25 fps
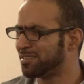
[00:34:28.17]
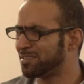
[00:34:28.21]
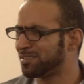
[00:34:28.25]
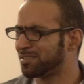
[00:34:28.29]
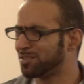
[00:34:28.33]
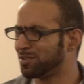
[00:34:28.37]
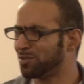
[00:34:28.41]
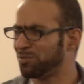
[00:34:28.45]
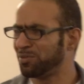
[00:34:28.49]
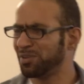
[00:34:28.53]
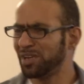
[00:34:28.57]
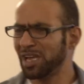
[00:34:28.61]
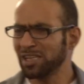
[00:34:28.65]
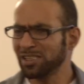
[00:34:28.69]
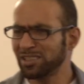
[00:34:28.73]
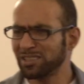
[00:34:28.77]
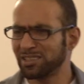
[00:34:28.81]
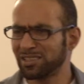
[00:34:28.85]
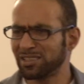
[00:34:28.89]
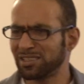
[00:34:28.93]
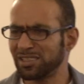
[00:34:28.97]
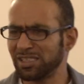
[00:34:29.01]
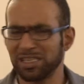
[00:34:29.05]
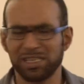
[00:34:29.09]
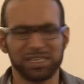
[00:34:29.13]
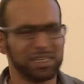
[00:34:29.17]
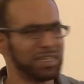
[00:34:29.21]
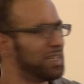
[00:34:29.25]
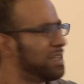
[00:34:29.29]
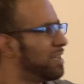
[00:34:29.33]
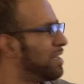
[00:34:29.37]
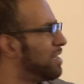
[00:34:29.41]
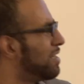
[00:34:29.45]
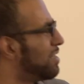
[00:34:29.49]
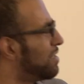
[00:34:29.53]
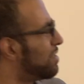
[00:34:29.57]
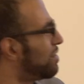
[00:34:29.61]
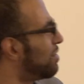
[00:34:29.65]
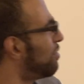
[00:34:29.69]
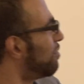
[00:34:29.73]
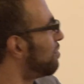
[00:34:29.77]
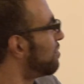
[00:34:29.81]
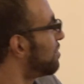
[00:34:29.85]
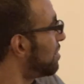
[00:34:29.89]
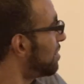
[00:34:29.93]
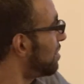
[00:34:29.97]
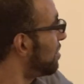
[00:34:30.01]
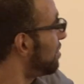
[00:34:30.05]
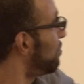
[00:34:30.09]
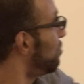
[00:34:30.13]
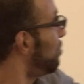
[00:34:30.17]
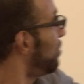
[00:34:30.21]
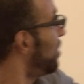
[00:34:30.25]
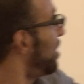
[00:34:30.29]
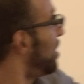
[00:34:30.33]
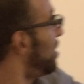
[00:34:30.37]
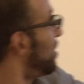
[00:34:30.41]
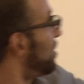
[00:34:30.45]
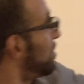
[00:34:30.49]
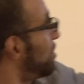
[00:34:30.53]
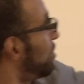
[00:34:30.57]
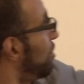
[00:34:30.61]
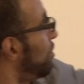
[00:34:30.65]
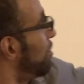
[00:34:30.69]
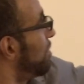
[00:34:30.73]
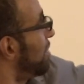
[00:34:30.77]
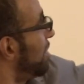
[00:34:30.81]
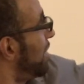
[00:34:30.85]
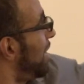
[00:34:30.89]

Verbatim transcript: So not, so so